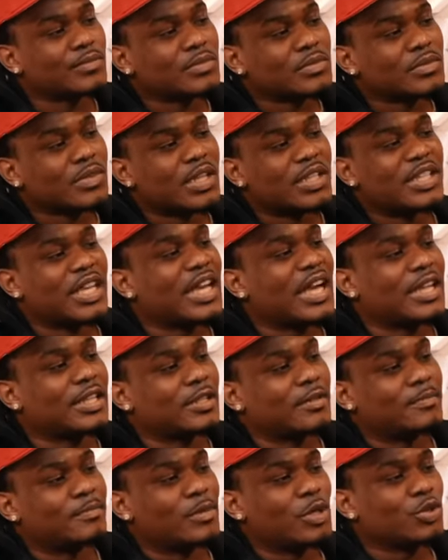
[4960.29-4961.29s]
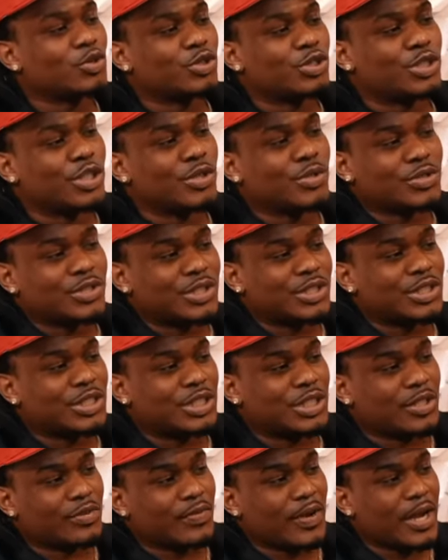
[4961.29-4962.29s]
Yeah. They got the most jokes and
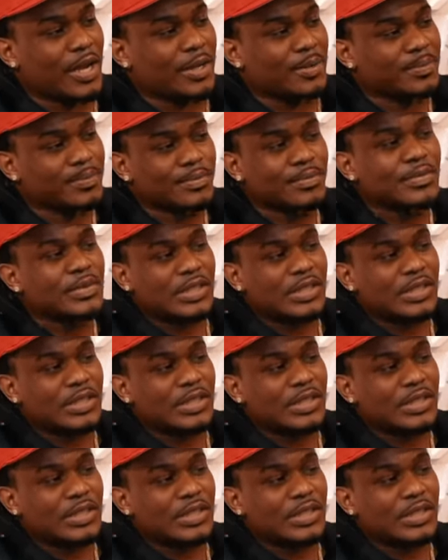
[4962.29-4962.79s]
Famo. shit, right?